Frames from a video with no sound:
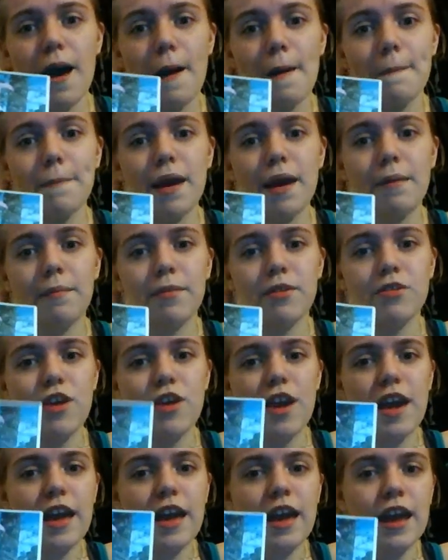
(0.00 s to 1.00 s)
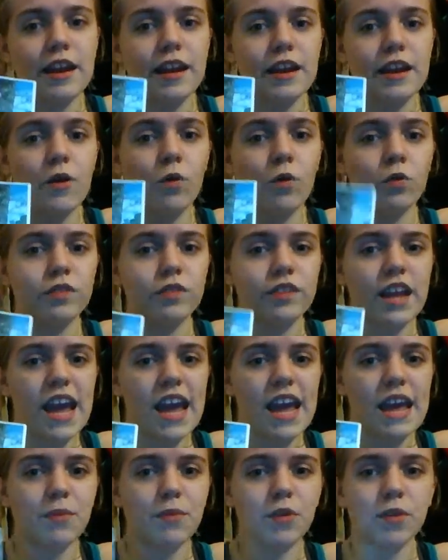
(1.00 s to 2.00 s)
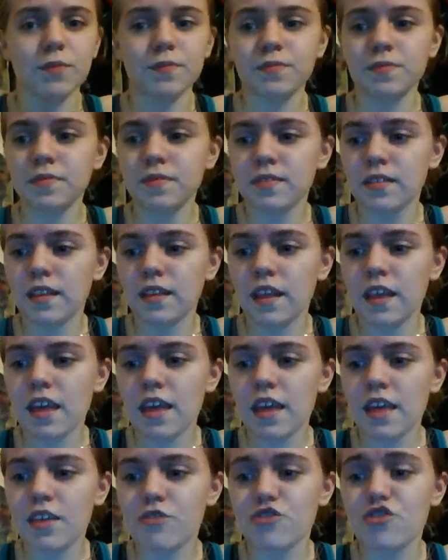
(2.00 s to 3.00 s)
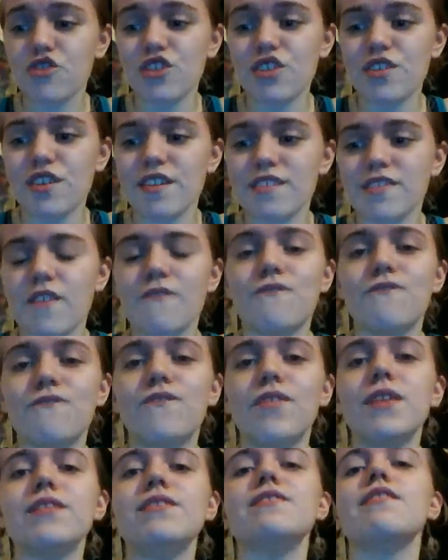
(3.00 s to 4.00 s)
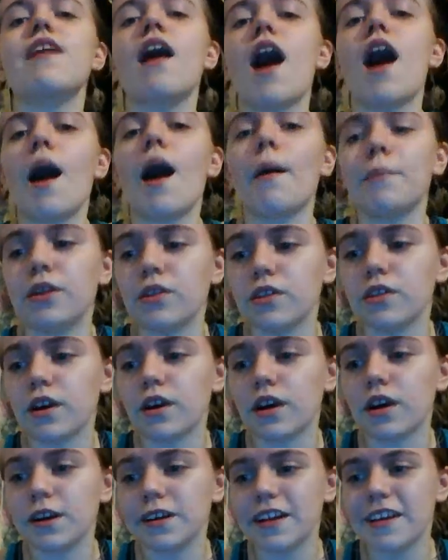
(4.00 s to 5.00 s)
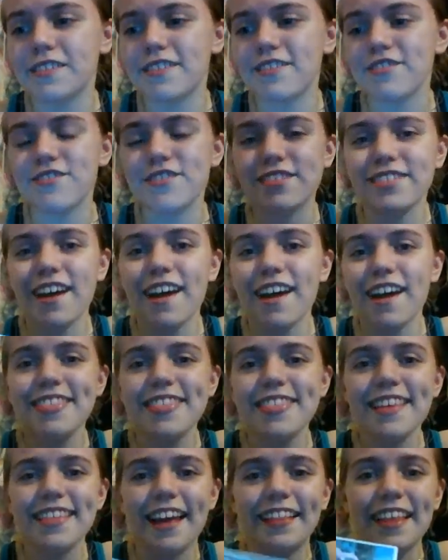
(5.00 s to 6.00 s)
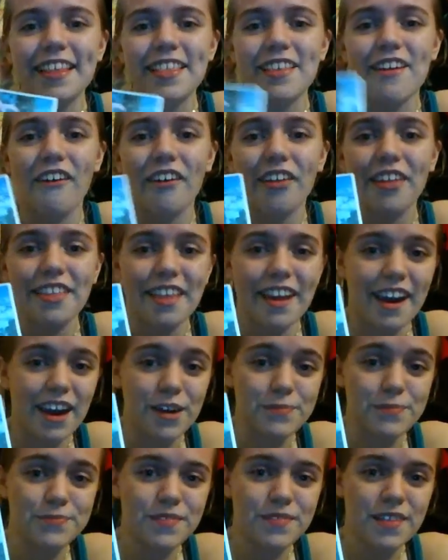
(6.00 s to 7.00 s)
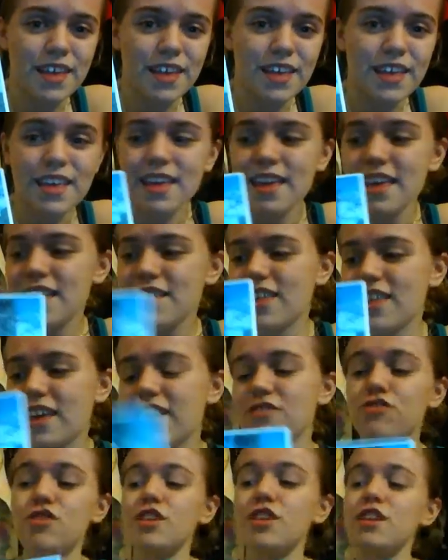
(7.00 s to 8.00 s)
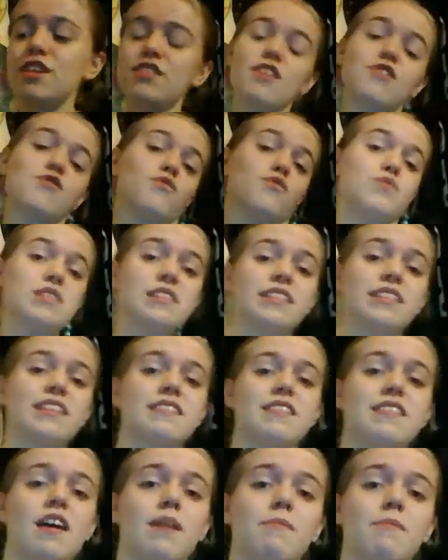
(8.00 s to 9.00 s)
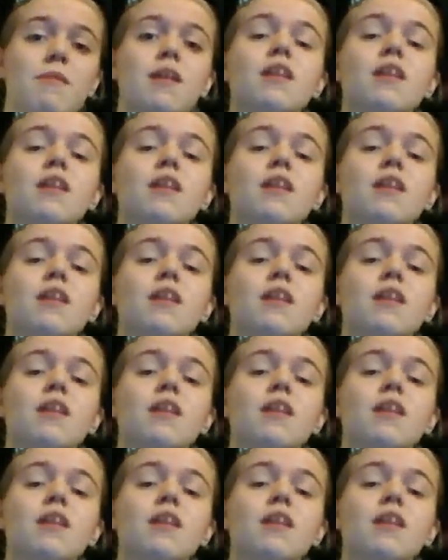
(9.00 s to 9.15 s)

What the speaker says: paper mache and an old table. She is a phenomenal artist, and she does things like this all the time. Like, she does realism